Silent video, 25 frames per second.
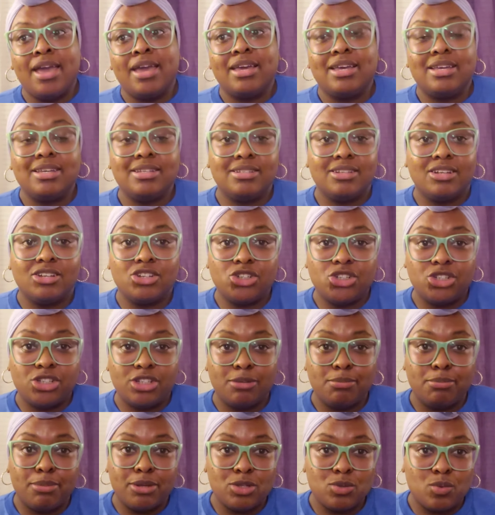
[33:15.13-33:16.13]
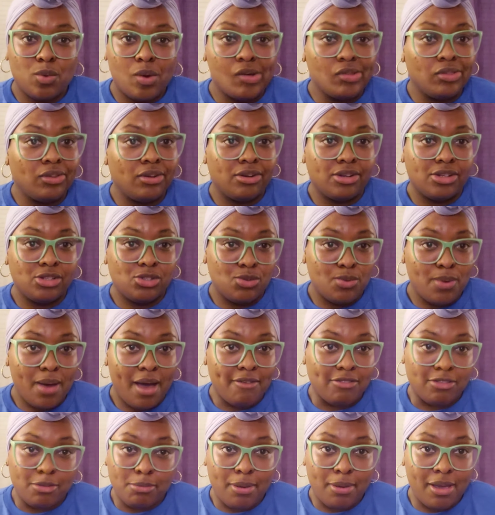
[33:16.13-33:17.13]
He does ship as well, and there do
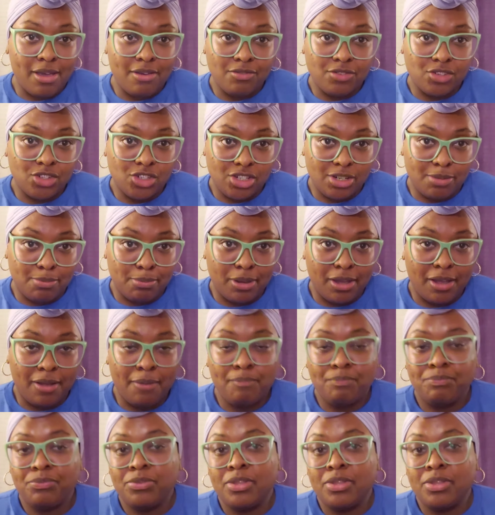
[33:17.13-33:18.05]
have to pay for shipping,